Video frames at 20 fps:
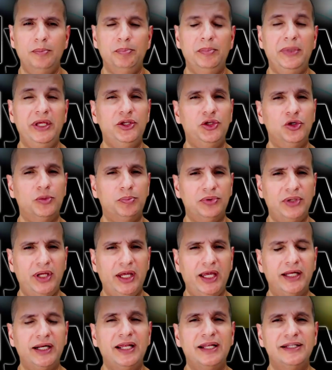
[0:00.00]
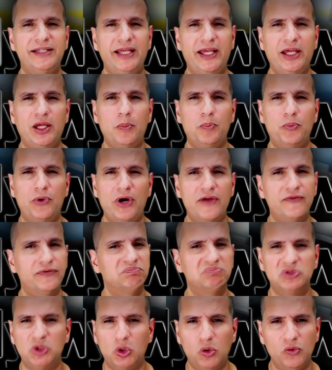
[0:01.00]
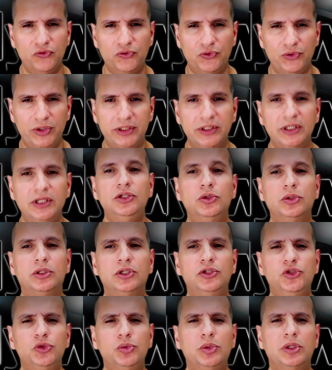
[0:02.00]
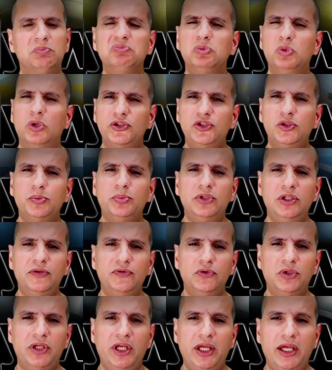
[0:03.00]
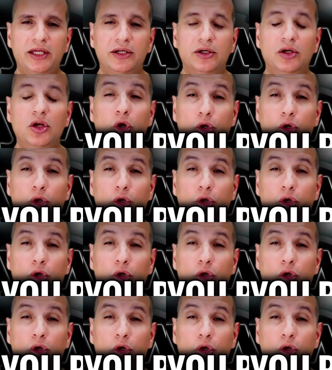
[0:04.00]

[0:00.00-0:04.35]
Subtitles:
Make your plan, take a breath, go for it. You can do it once you believe you can.